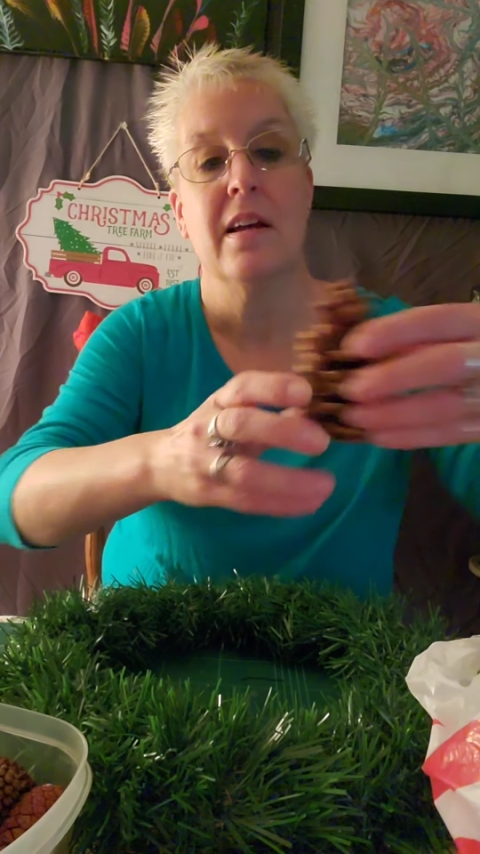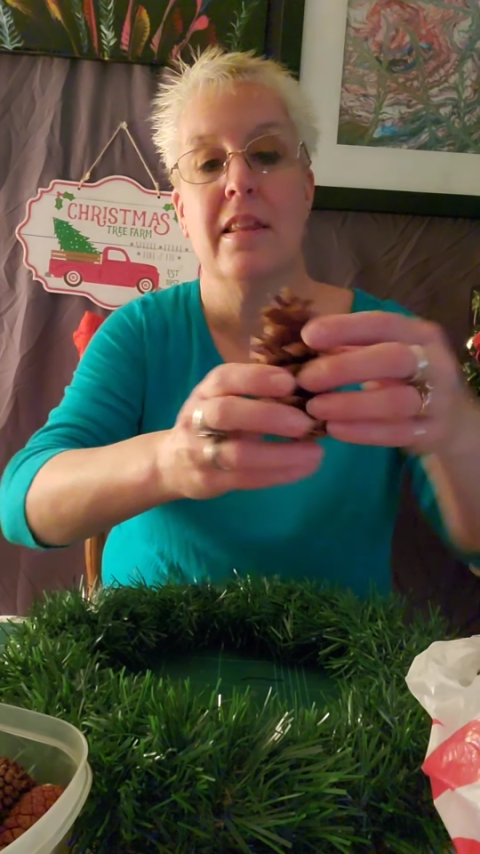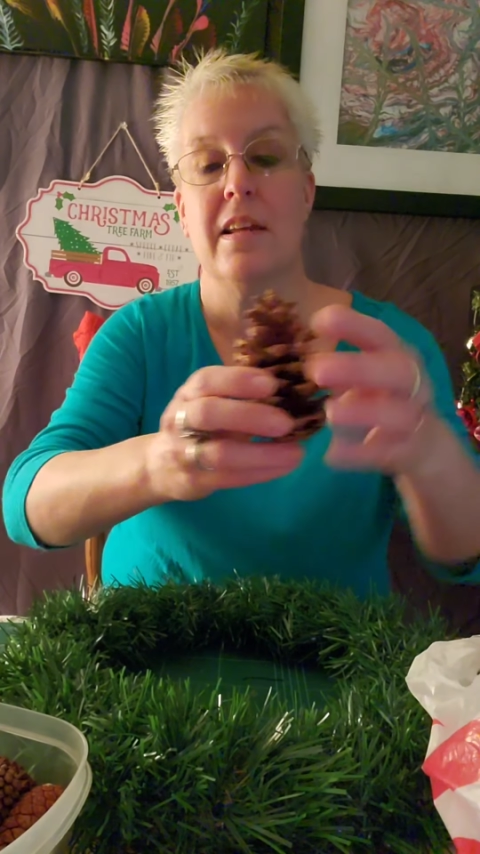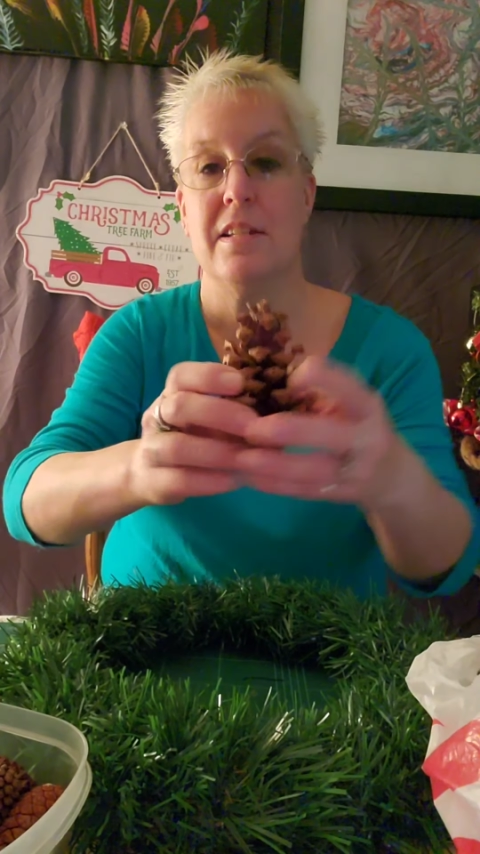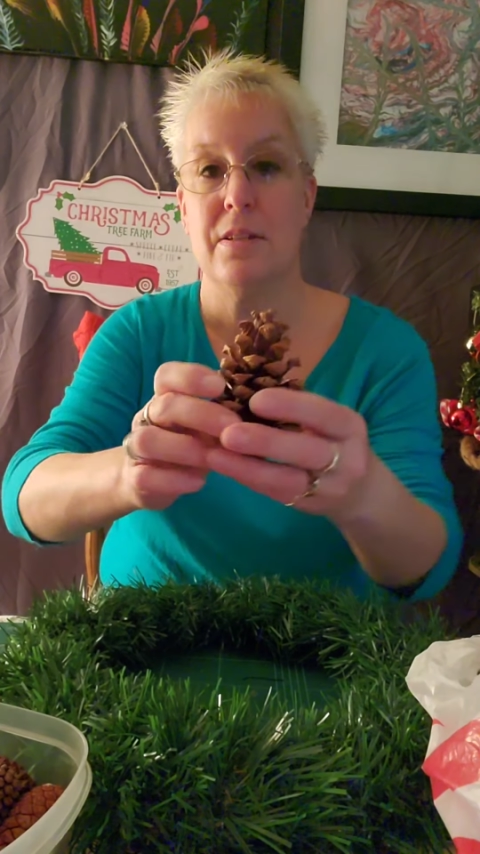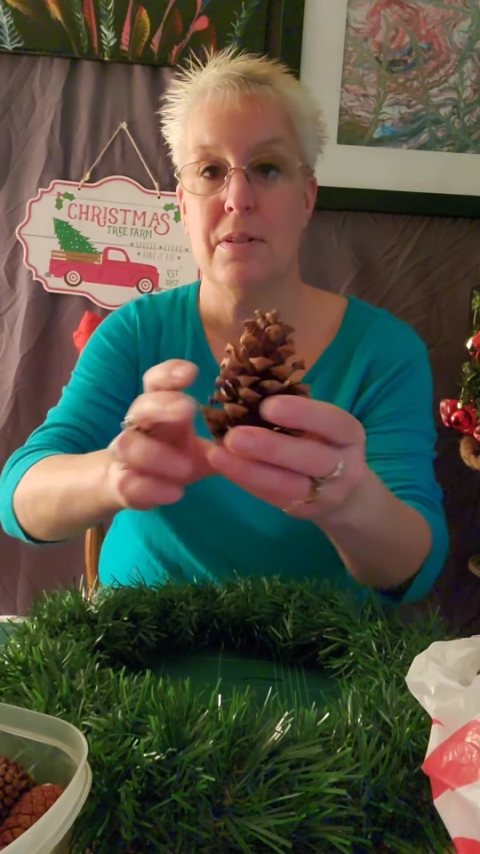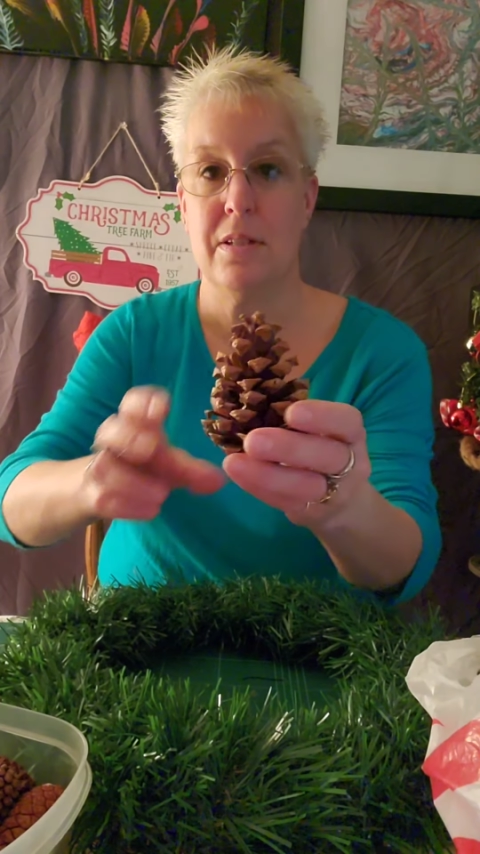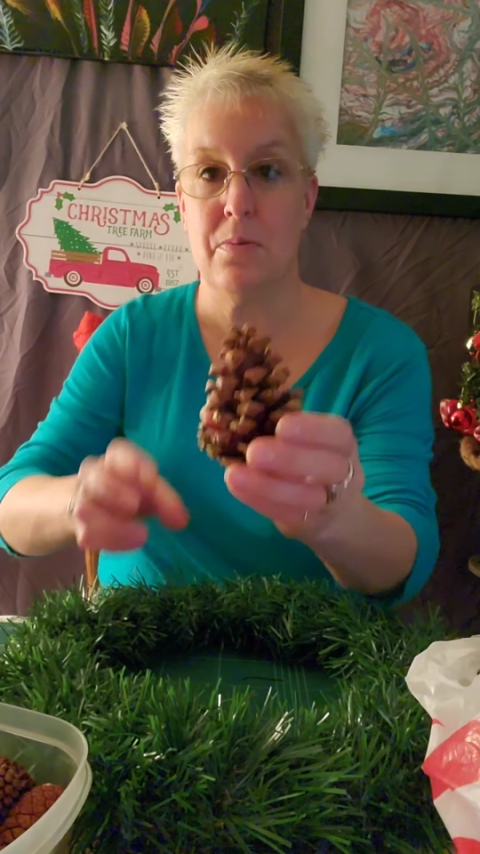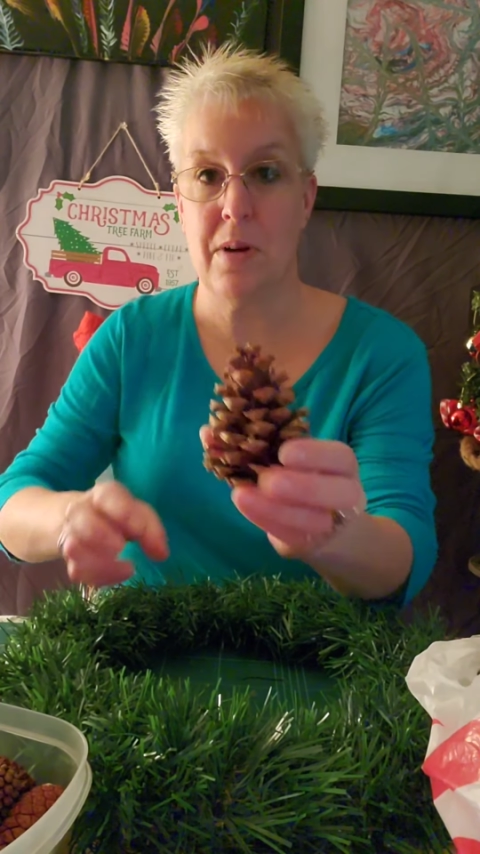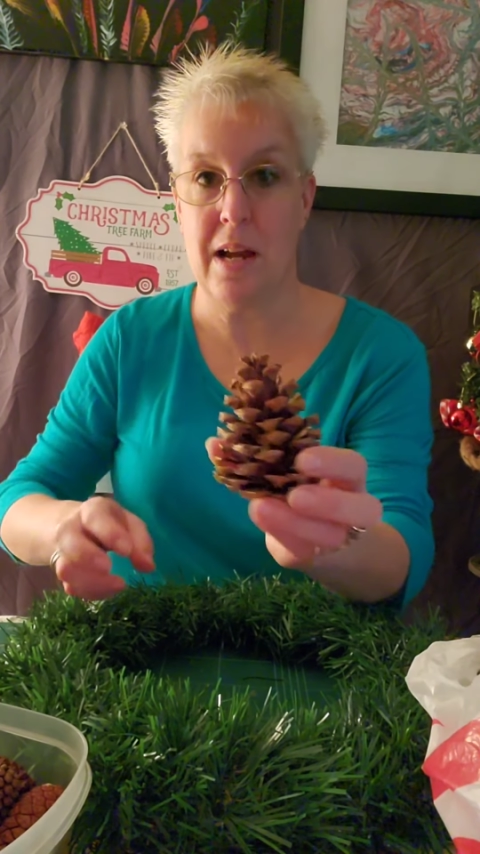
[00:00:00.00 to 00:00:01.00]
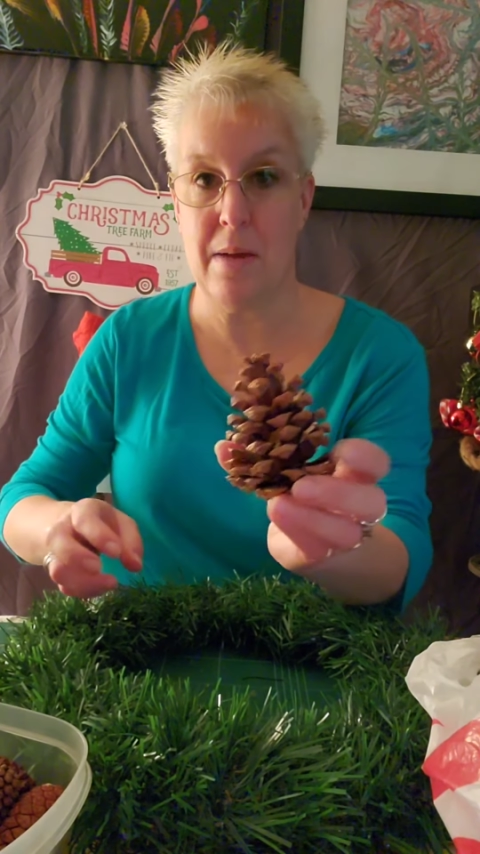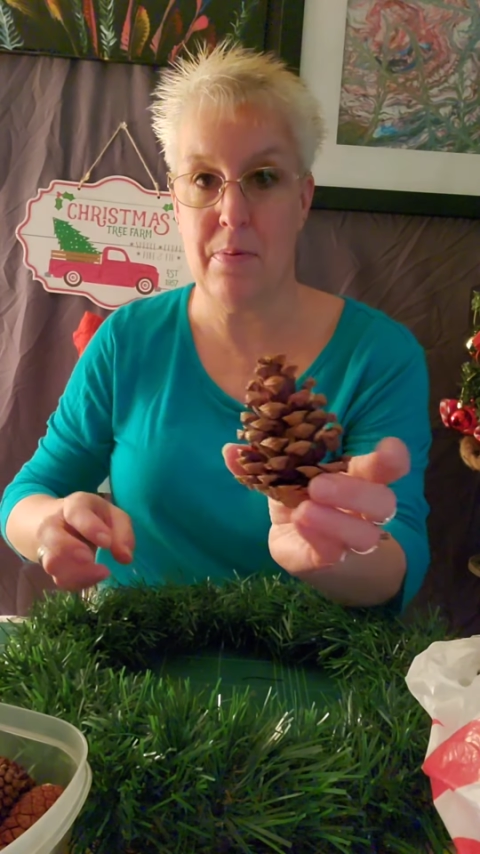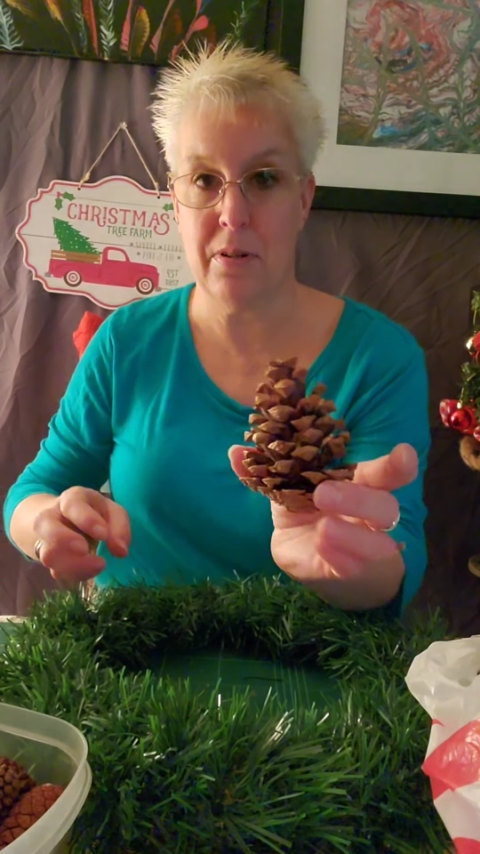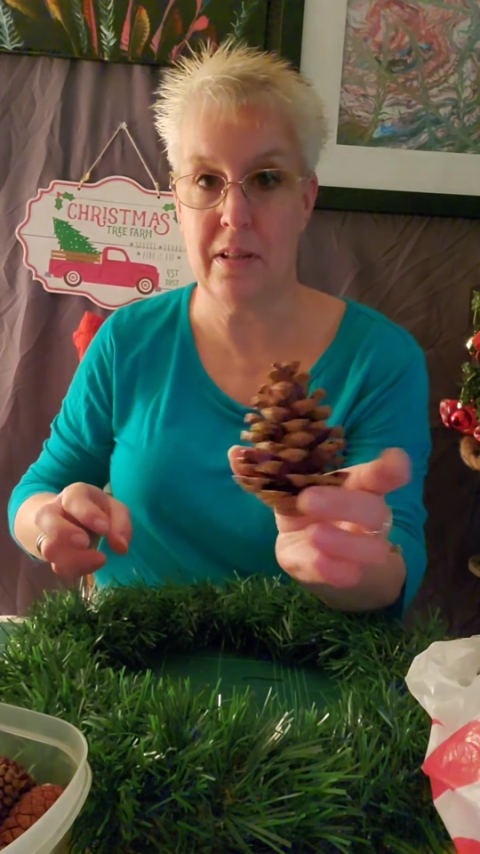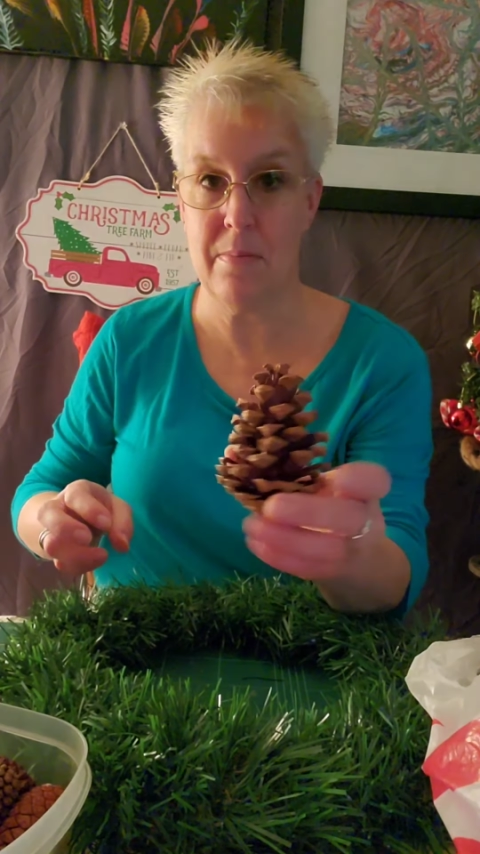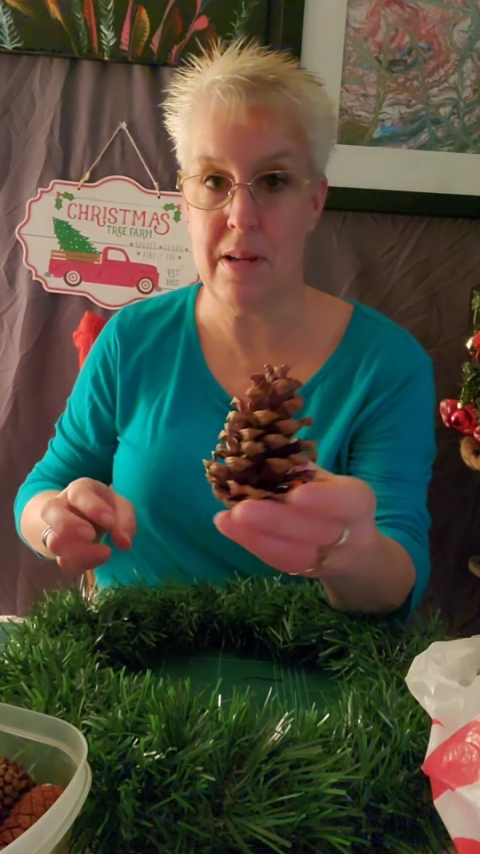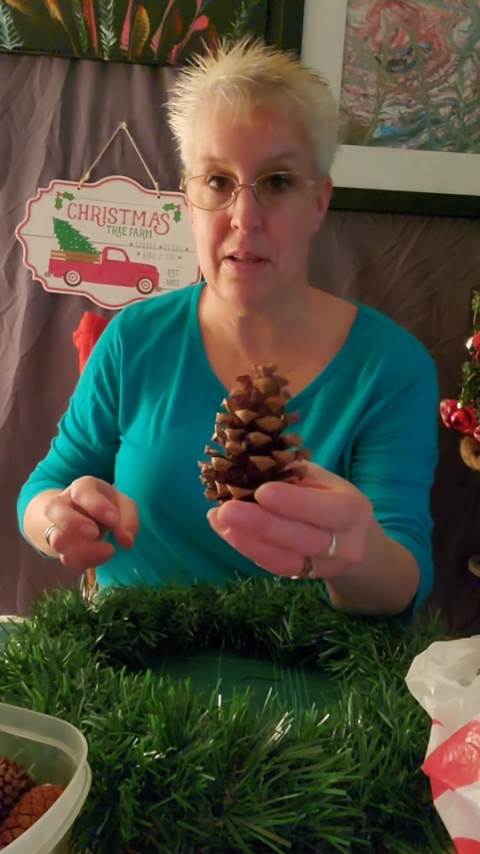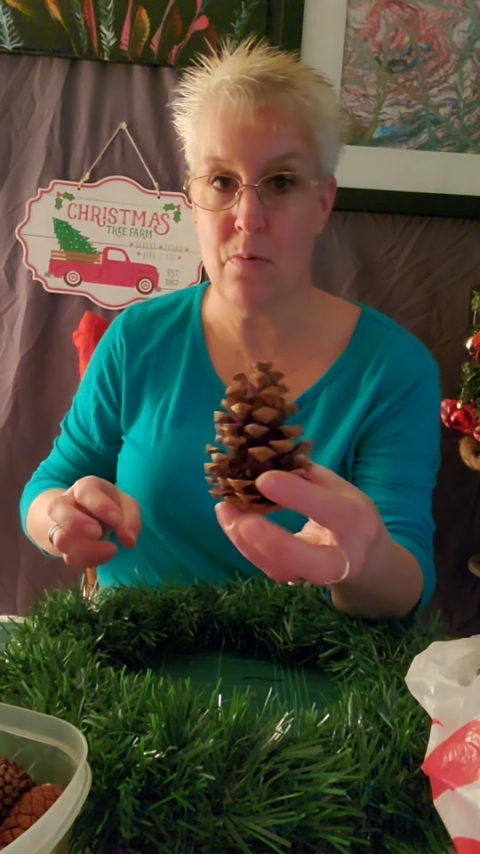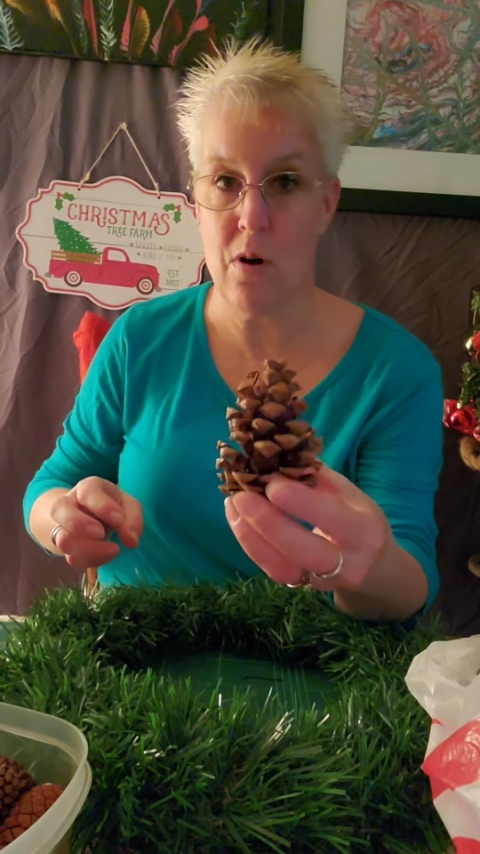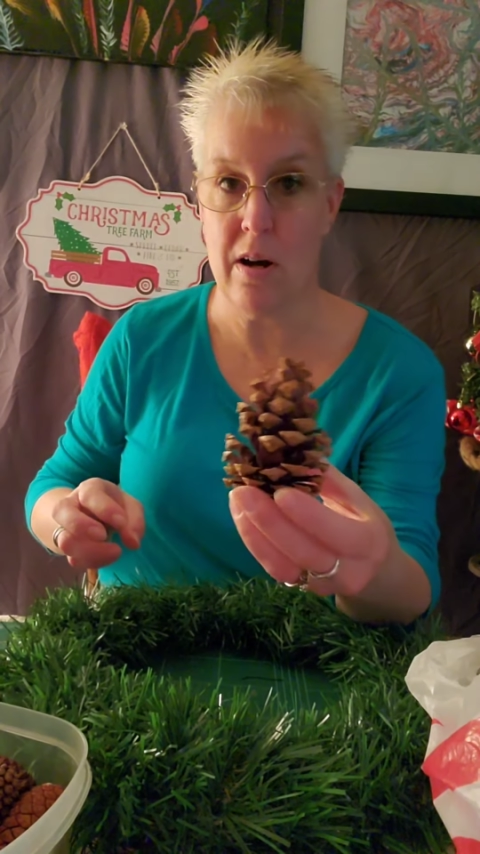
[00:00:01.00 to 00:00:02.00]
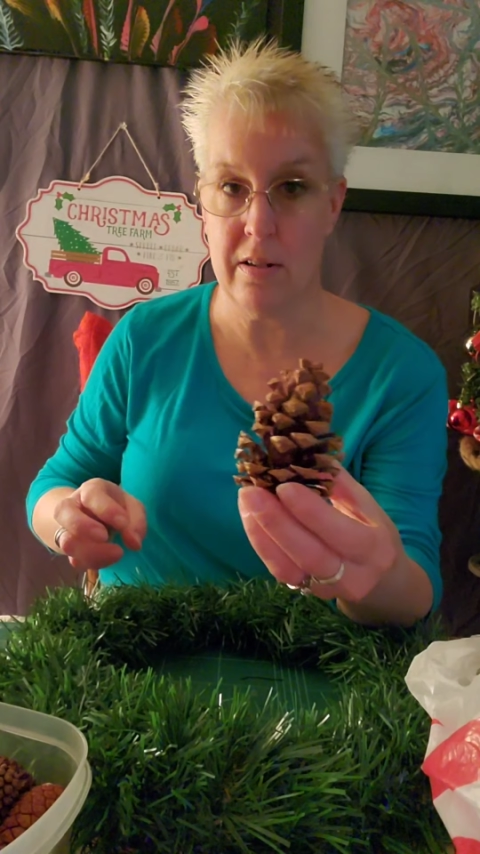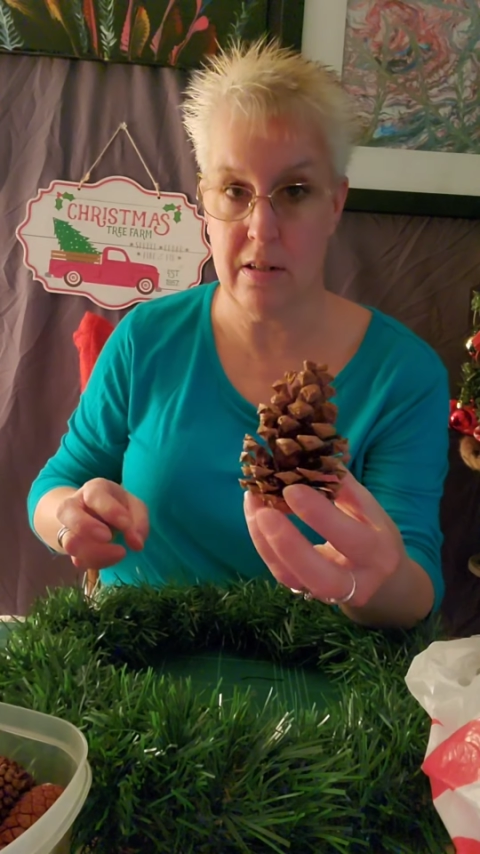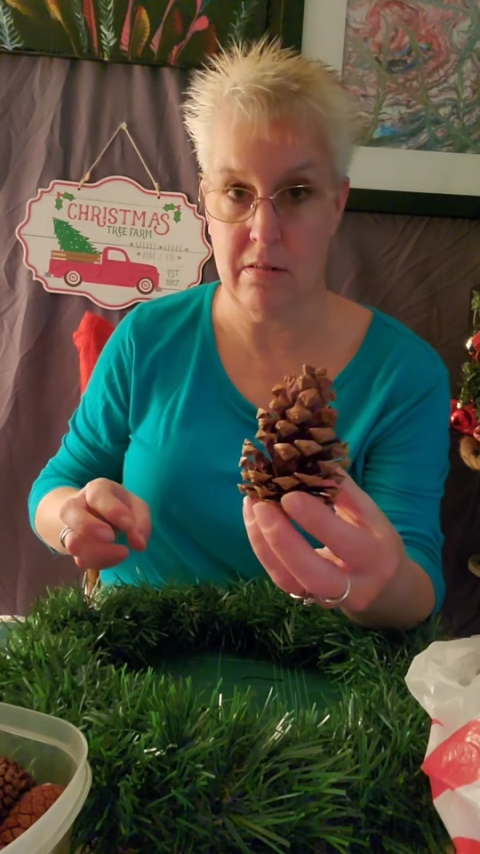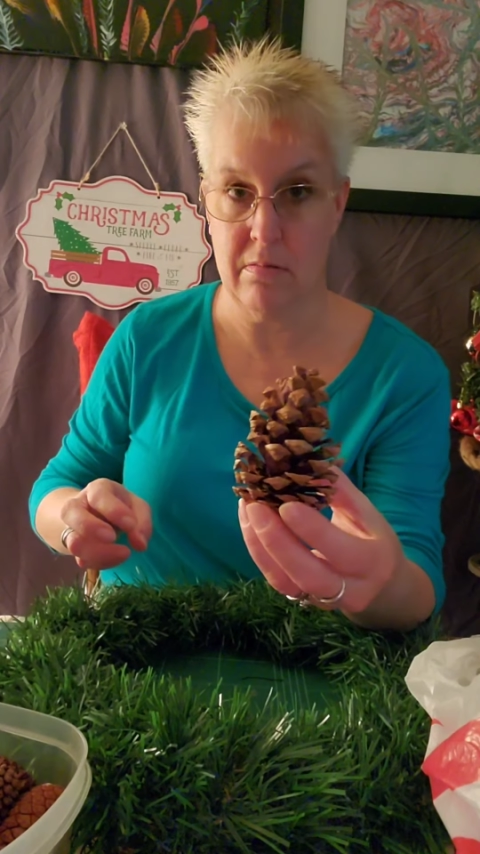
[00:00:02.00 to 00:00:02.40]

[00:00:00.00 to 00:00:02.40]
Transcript: This is the way I put them in the water.